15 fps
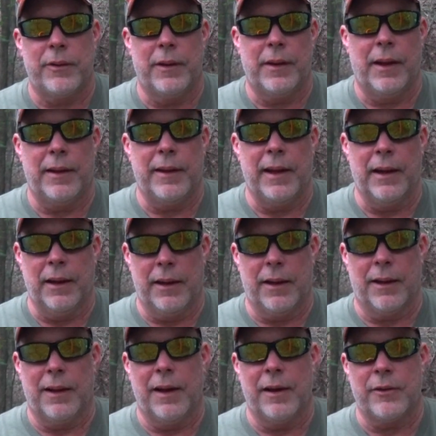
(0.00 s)
and then they
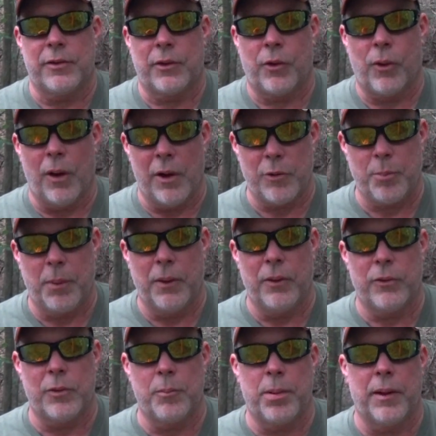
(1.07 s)
legalized
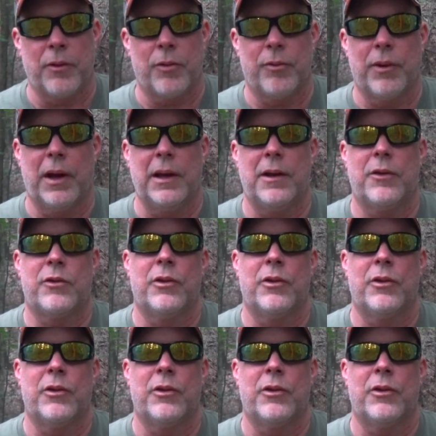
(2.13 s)
crossbows in Pennsylvania,